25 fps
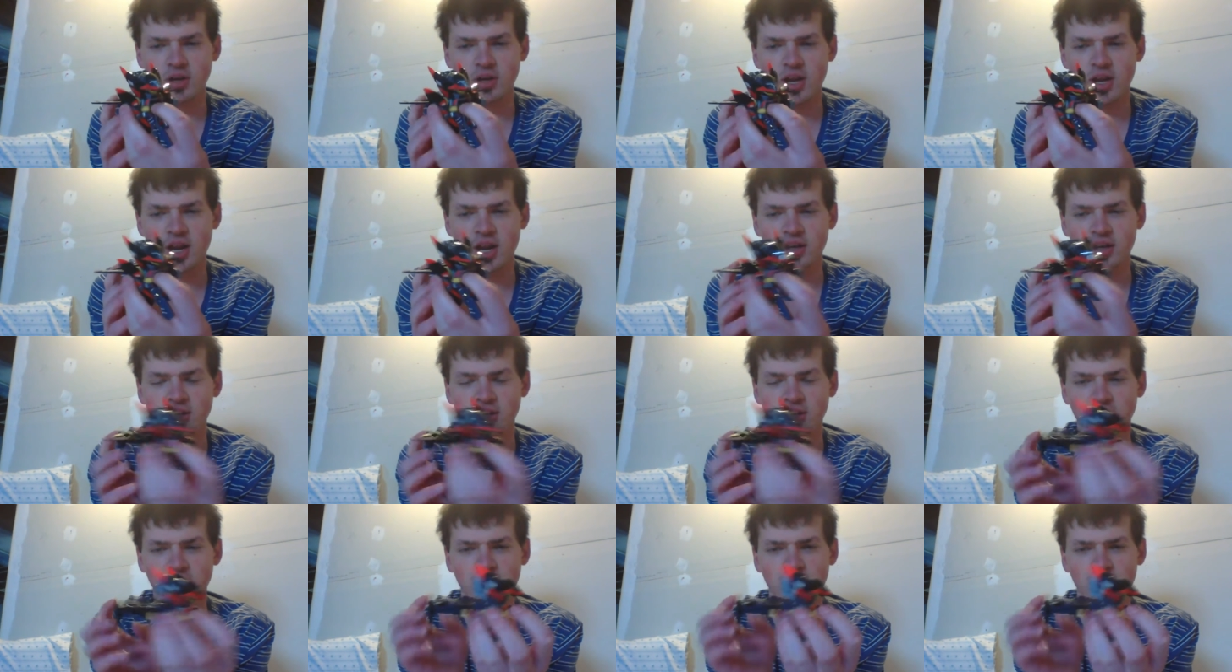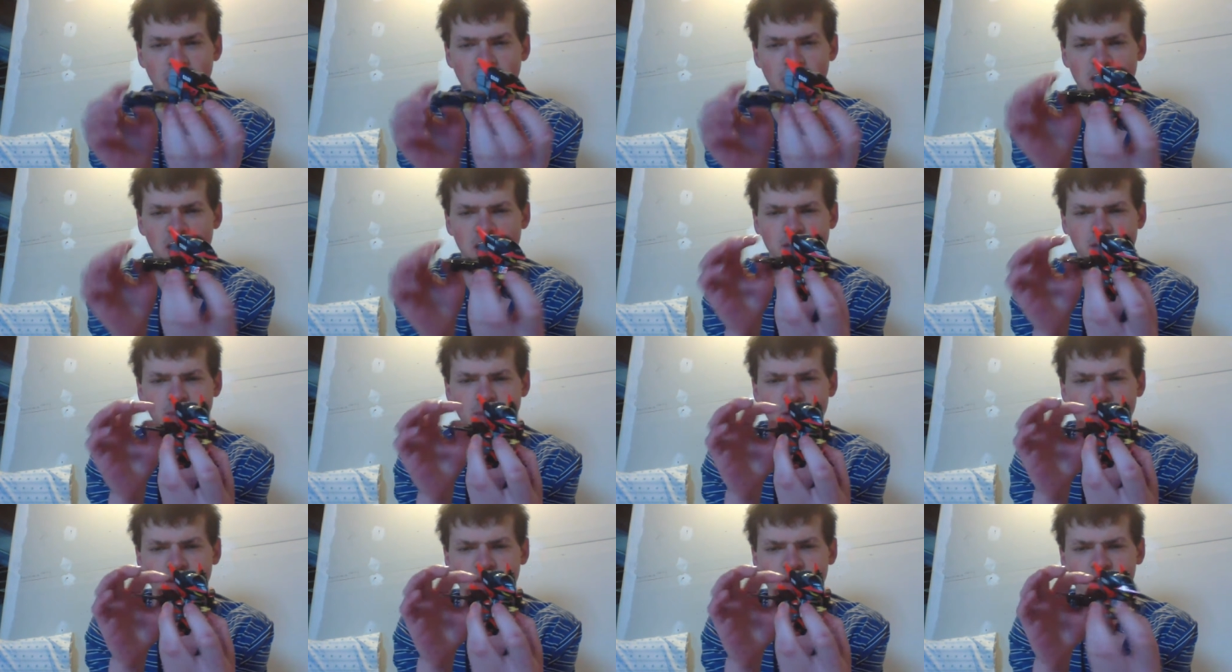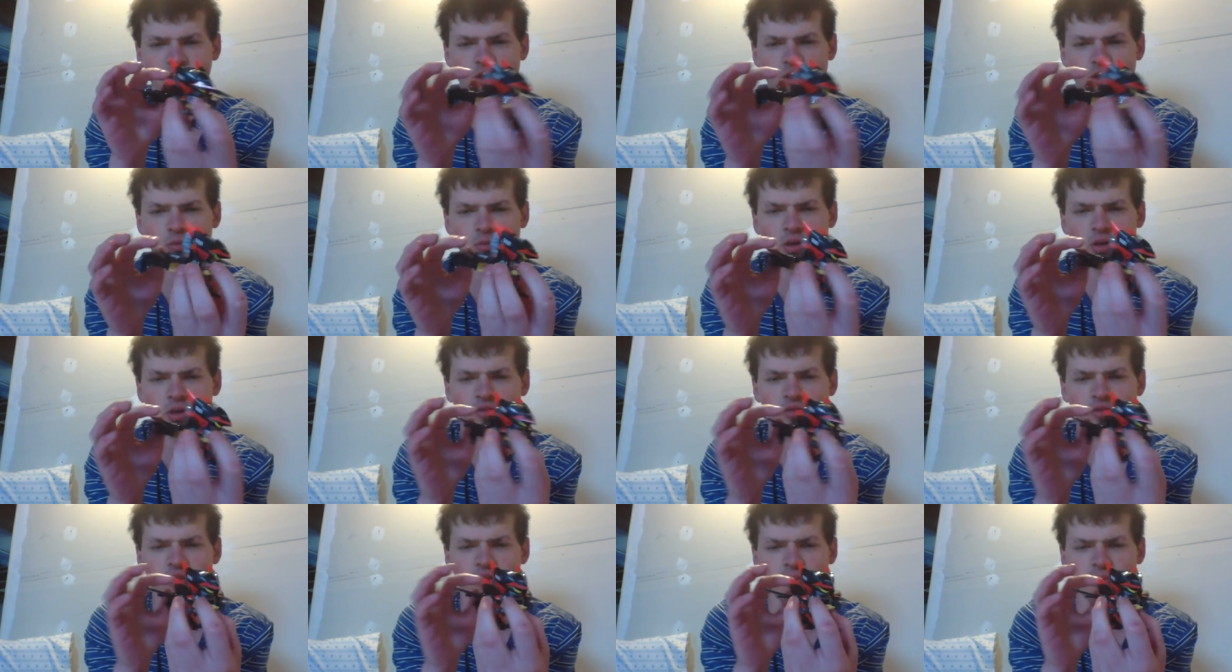and Maxim, I think this one
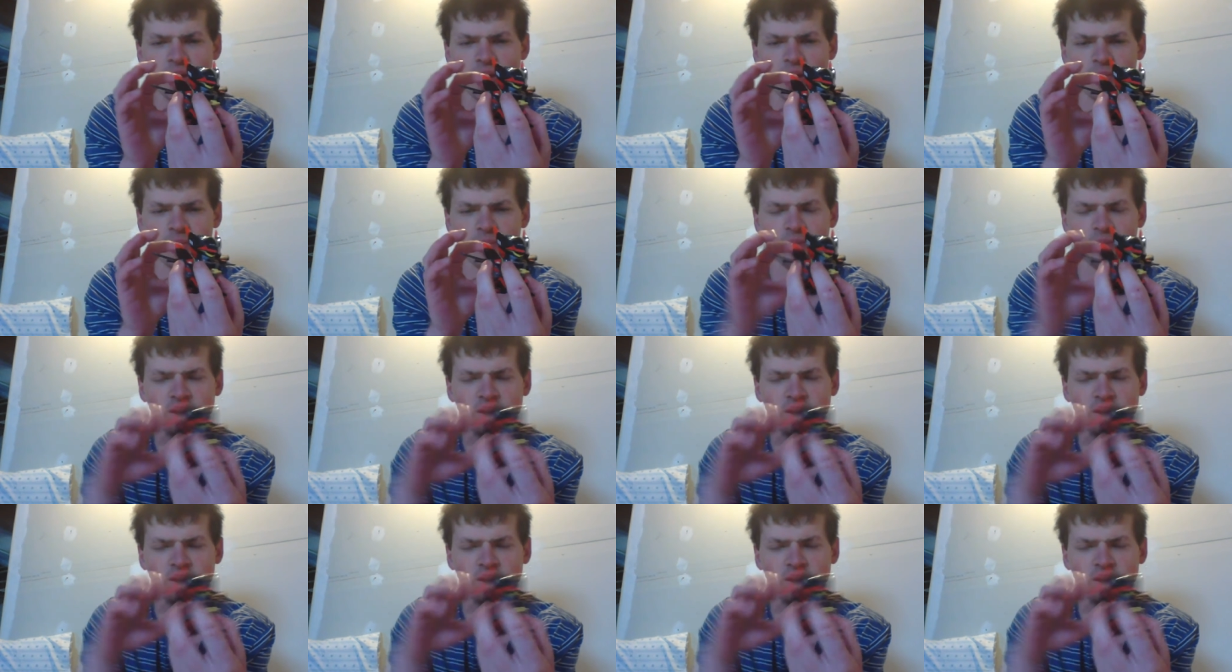could fit might